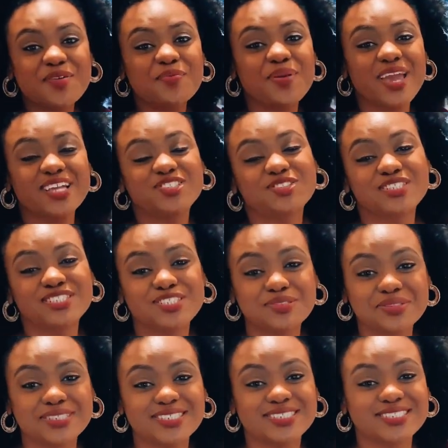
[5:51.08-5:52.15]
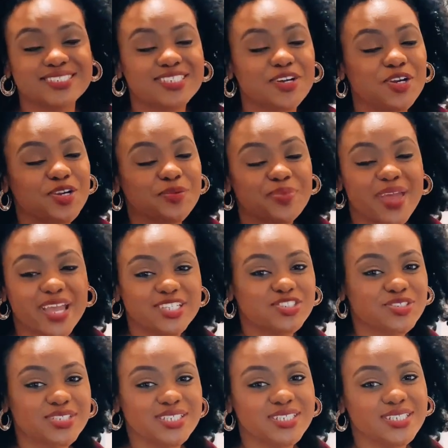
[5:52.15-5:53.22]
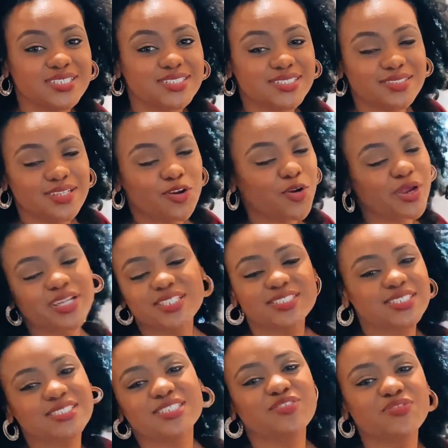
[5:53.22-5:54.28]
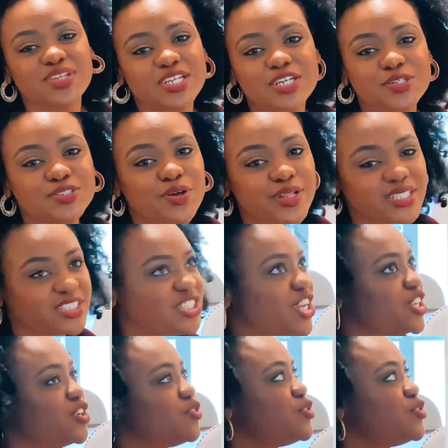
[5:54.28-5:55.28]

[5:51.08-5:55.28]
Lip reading: pantry tours or pantry organization videos on this channel.